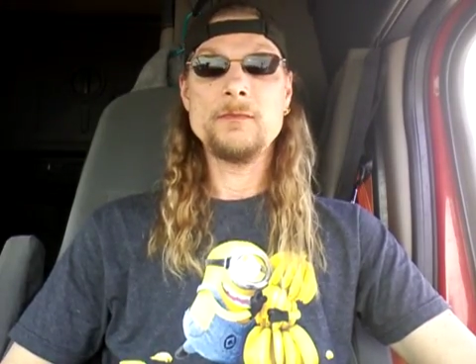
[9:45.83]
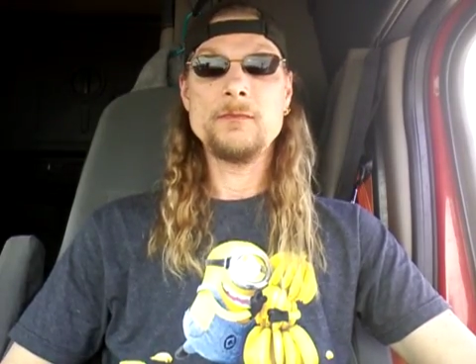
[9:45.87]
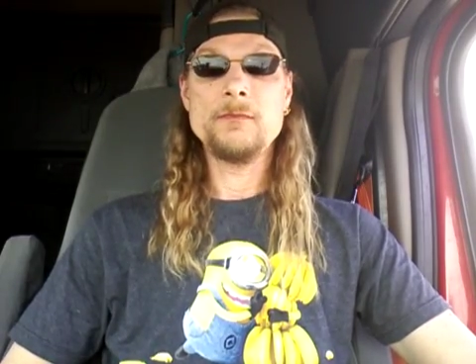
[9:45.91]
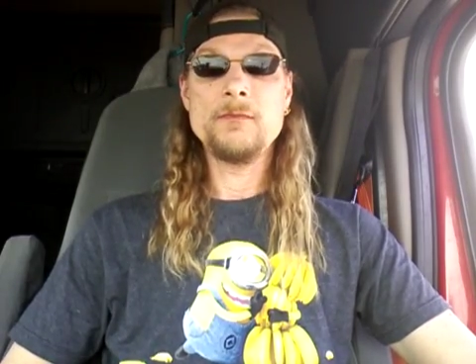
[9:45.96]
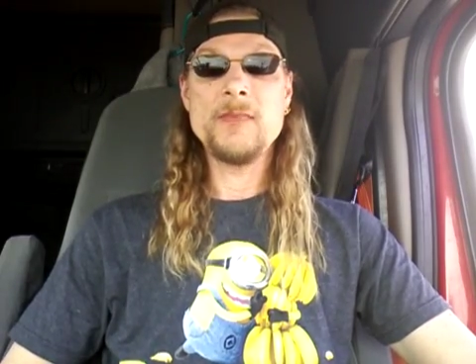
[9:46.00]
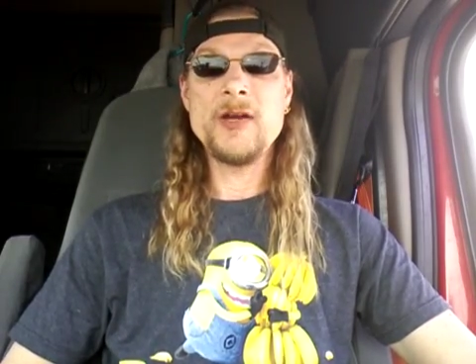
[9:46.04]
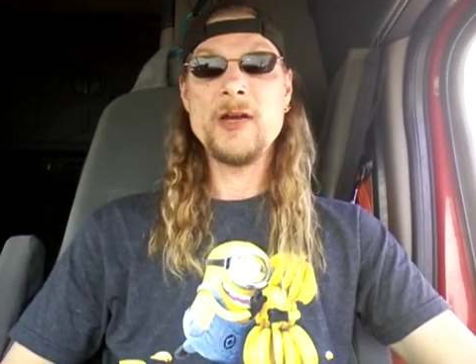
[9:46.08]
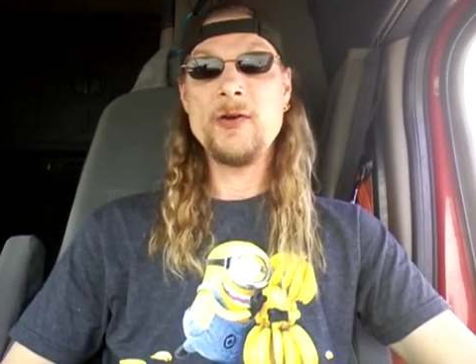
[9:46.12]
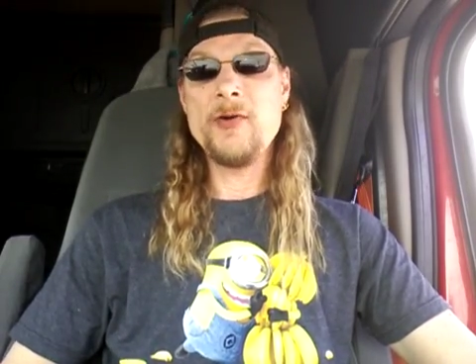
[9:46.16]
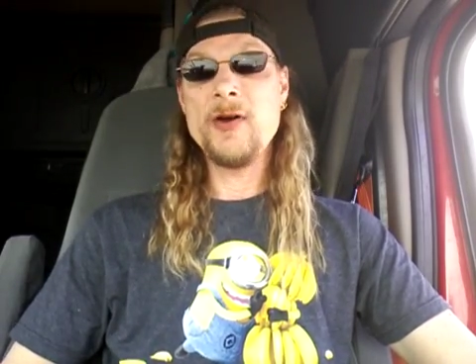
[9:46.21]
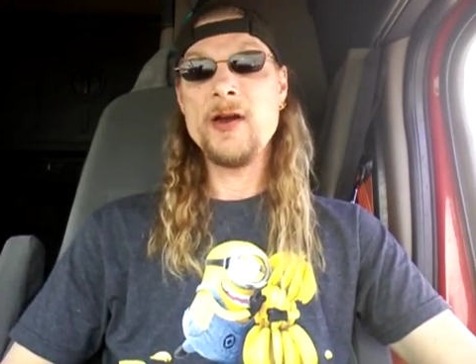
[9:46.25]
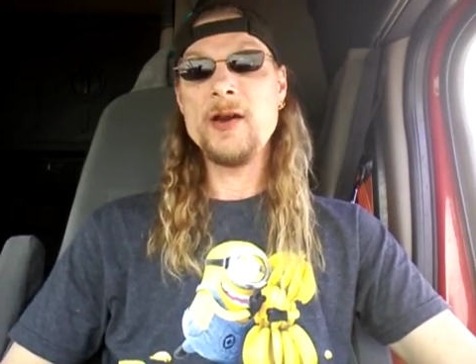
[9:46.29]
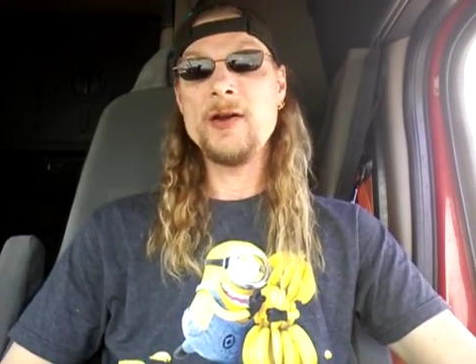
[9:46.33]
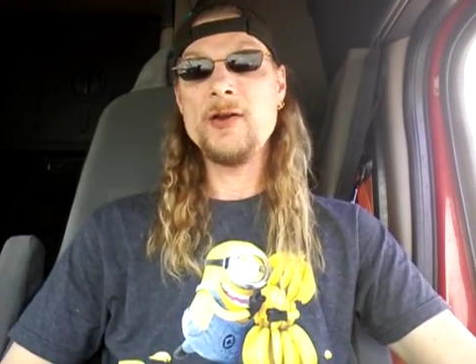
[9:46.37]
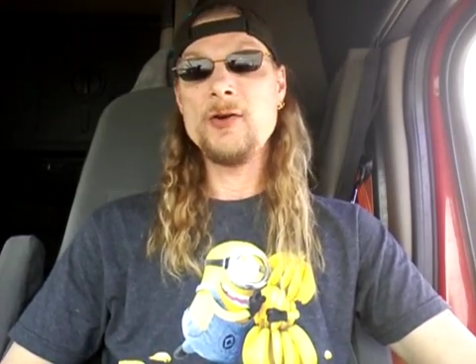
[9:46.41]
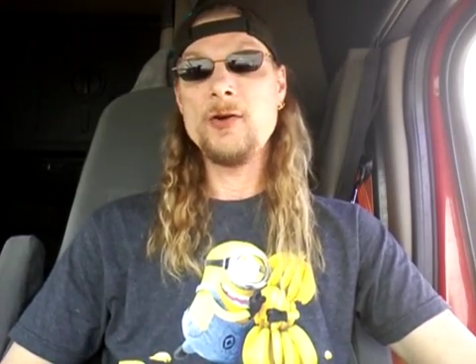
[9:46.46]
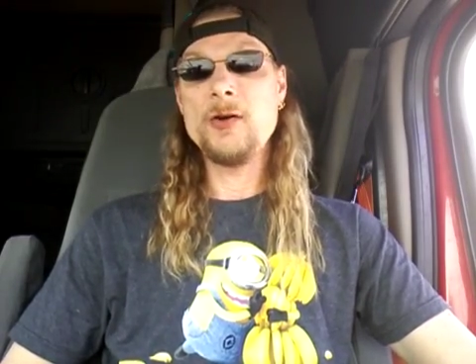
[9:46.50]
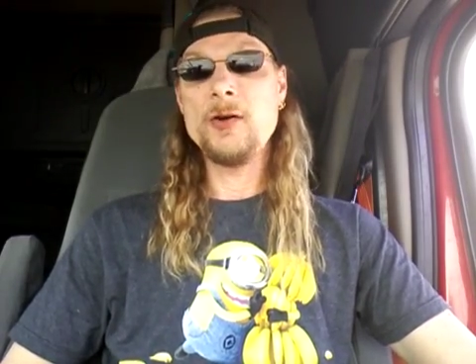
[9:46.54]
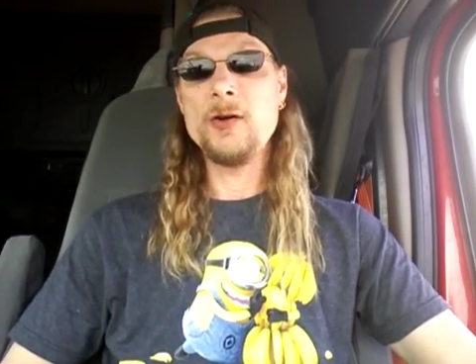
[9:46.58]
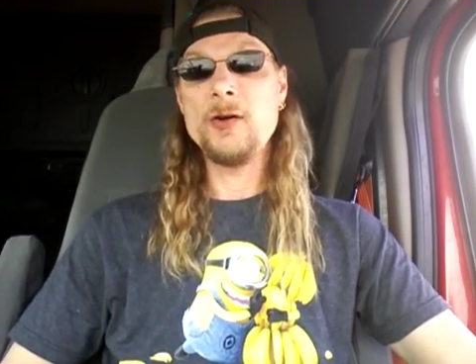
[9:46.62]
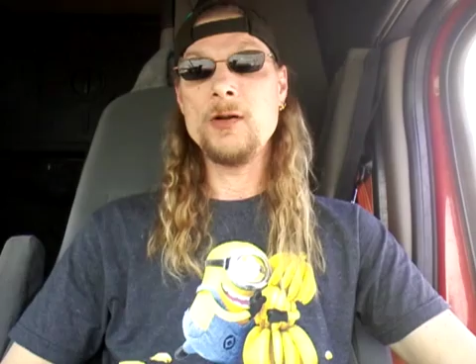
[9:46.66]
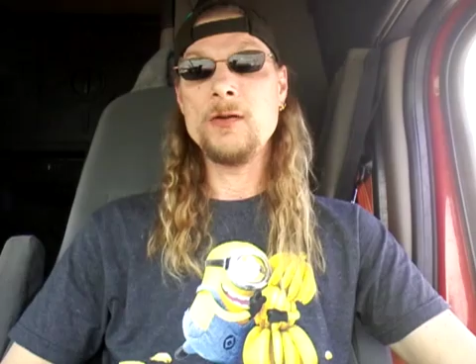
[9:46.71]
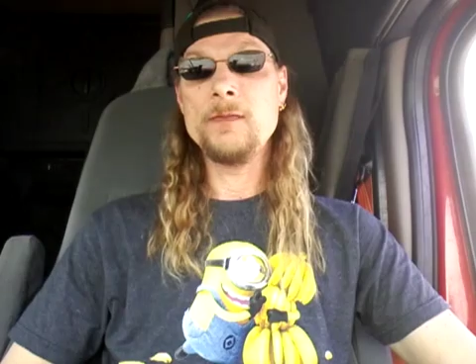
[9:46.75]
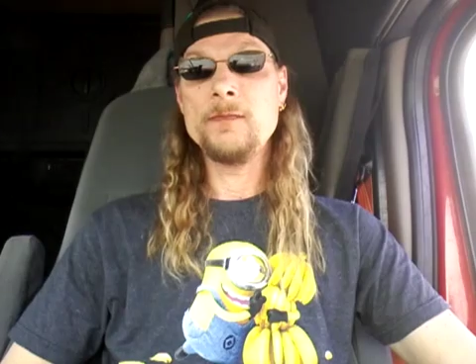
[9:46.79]
my
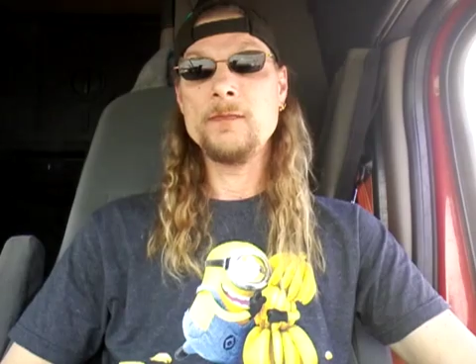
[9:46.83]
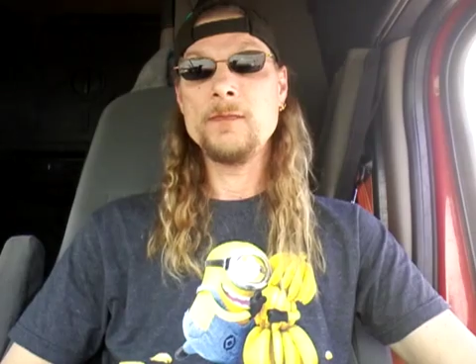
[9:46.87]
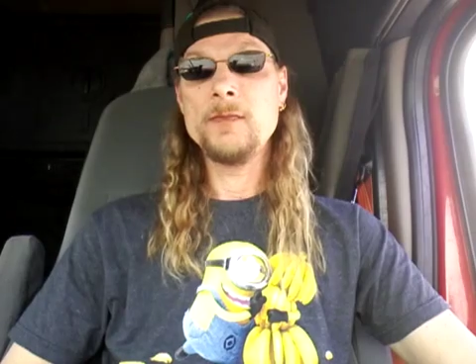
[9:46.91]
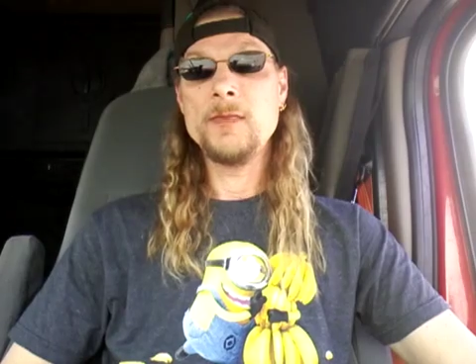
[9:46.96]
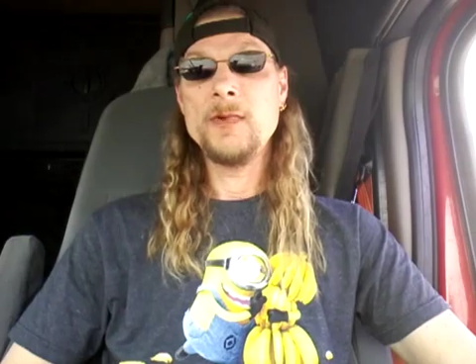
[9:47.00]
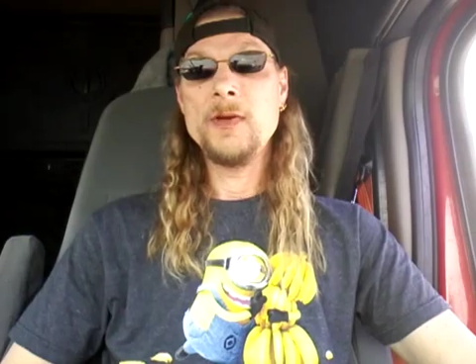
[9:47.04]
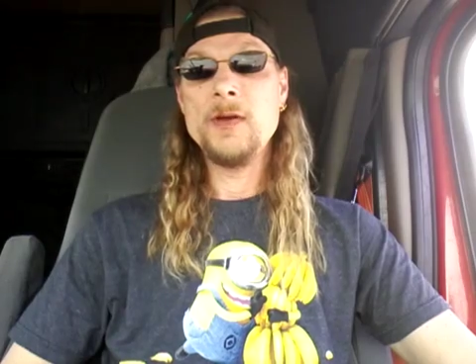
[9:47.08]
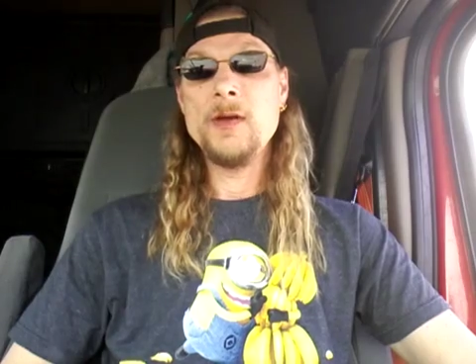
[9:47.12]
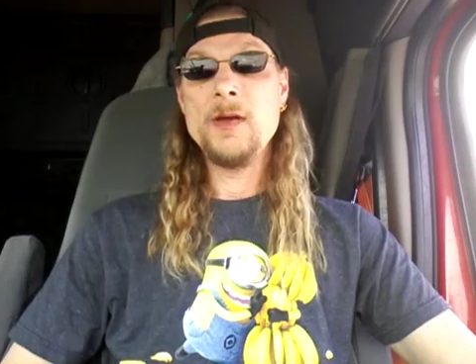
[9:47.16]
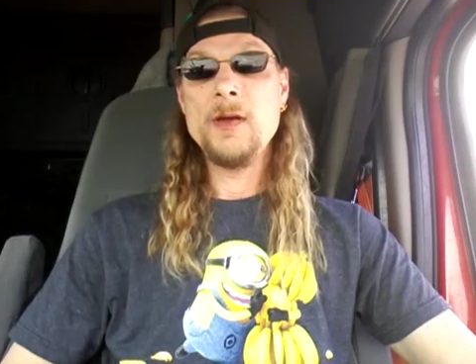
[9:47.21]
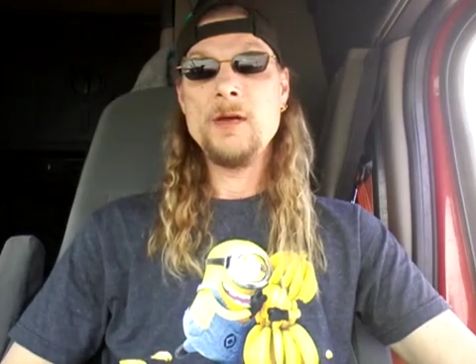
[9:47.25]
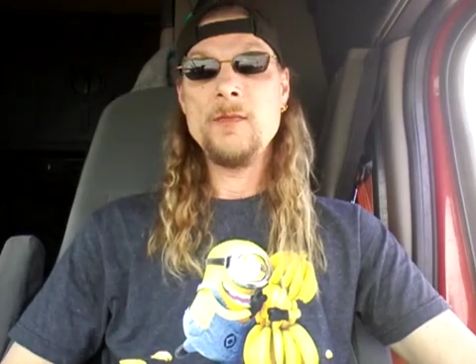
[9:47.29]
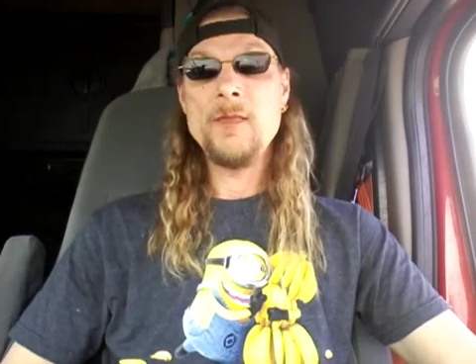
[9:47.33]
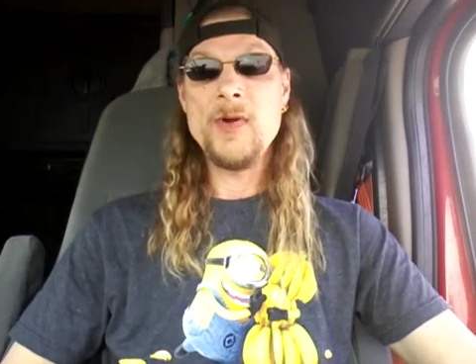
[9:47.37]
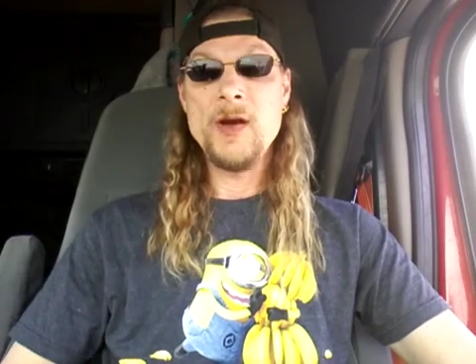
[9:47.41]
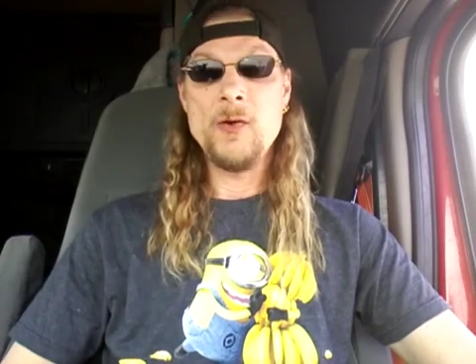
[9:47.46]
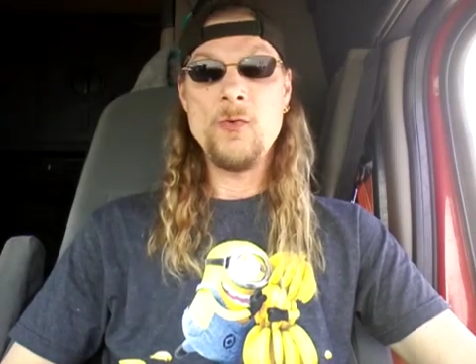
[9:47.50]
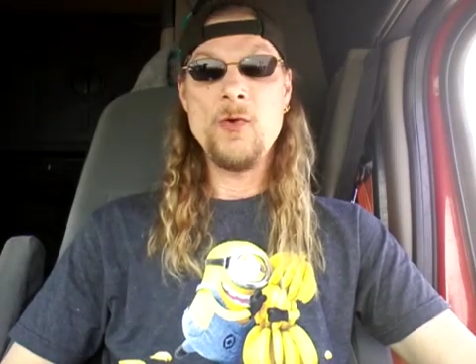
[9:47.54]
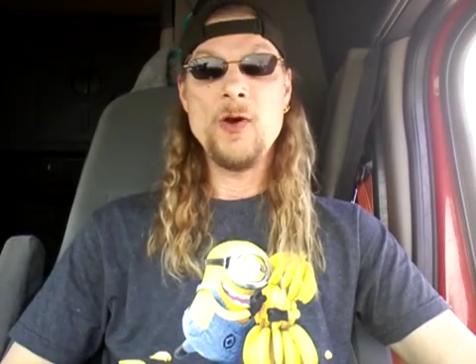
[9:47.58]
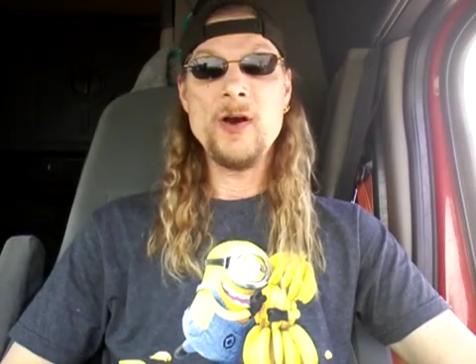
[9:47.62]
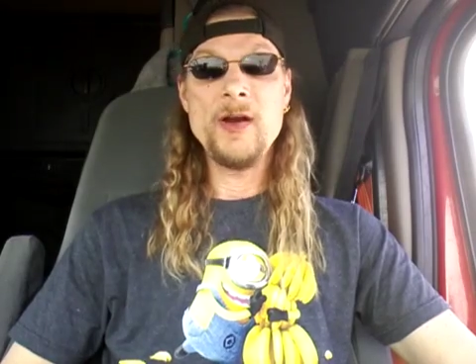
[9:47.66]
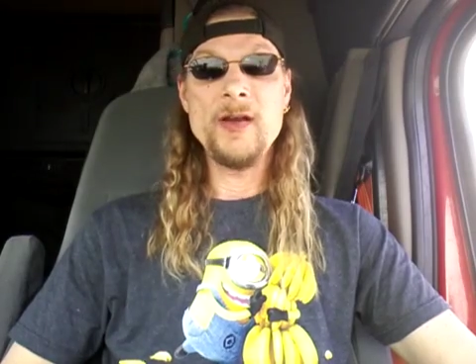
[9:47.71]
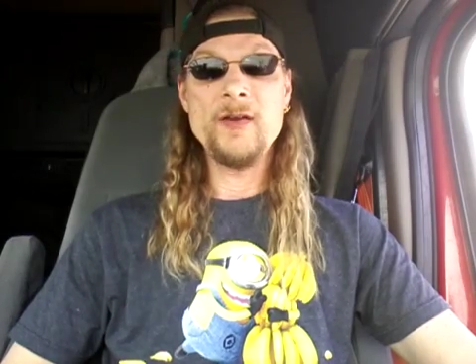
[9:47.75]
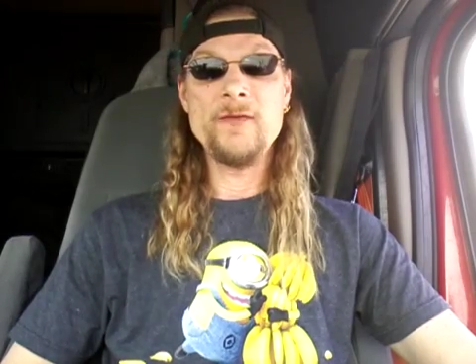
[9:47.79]
granddaughter, my
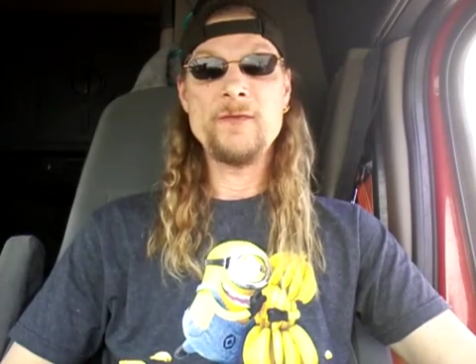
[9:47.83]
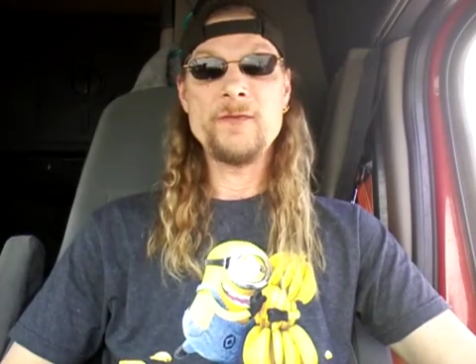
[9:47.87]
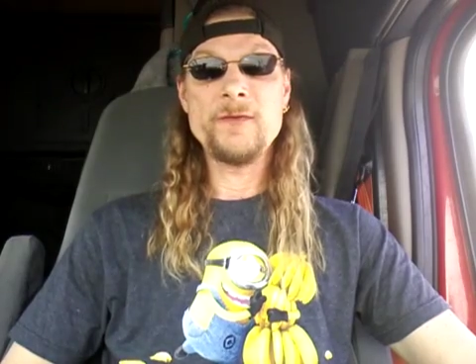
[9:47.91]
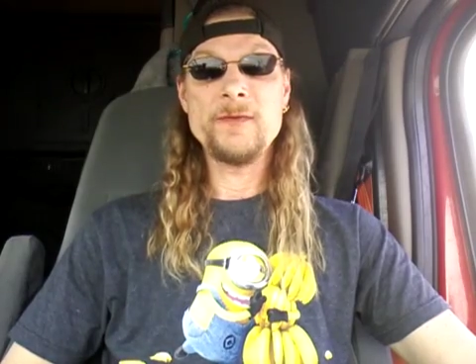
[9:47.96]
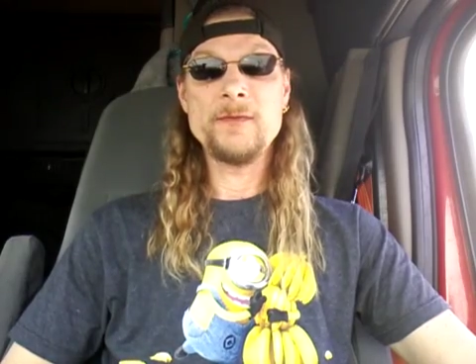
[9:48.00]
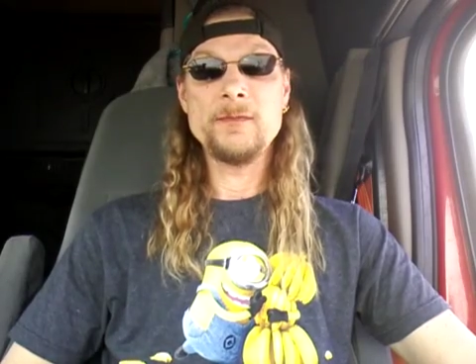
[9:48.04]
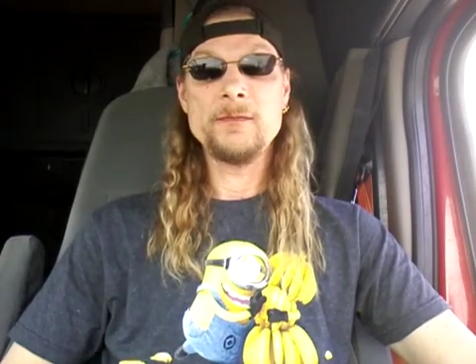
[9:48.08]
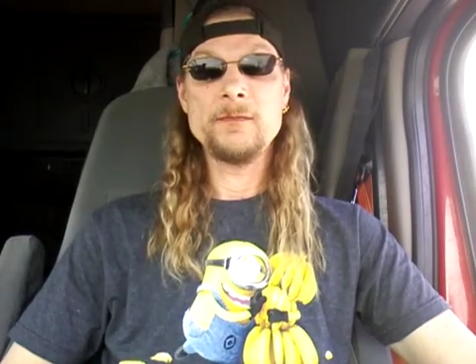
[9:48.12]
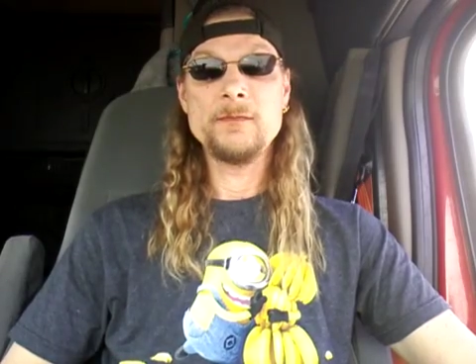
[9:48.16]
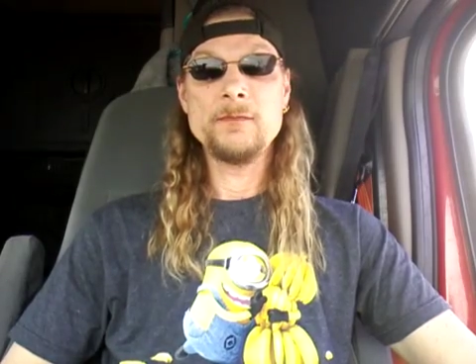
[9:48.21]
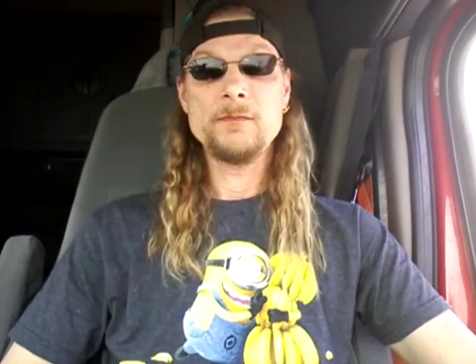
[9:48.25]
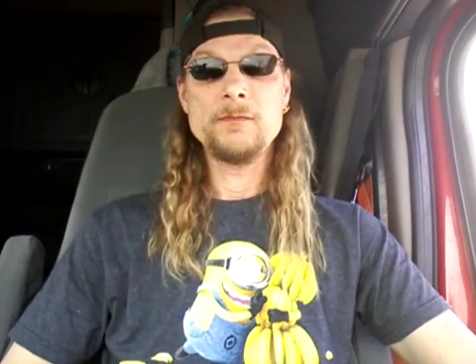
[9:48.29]
wife,